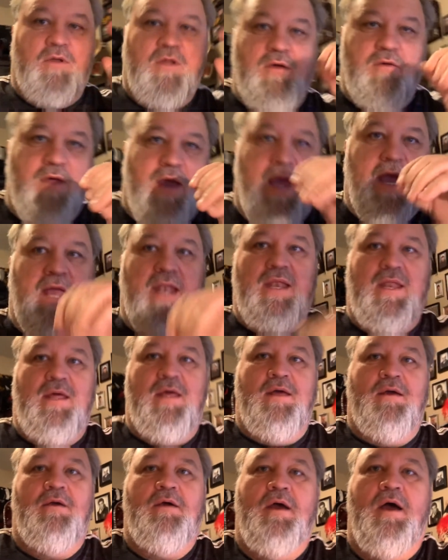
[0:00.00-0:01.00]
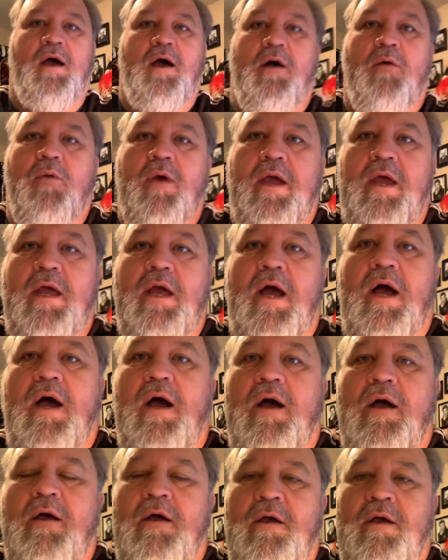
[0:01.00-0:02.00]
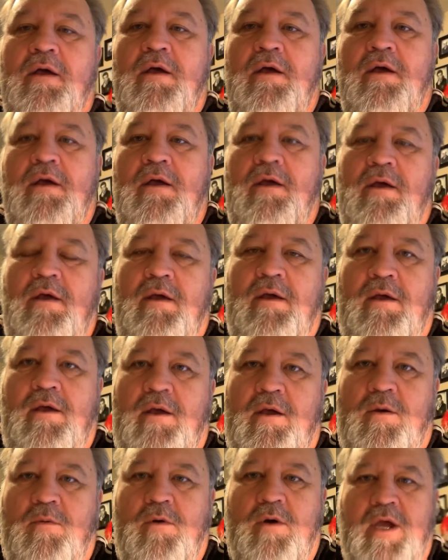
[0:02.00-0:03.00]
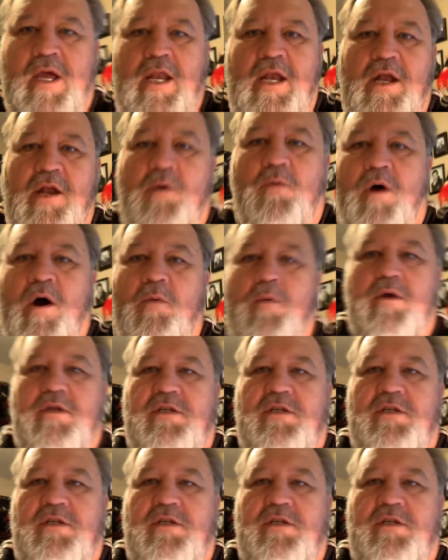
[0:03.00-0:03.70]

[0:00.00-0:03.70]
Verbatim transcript: do that. Uh, we, uh, we'll get into what we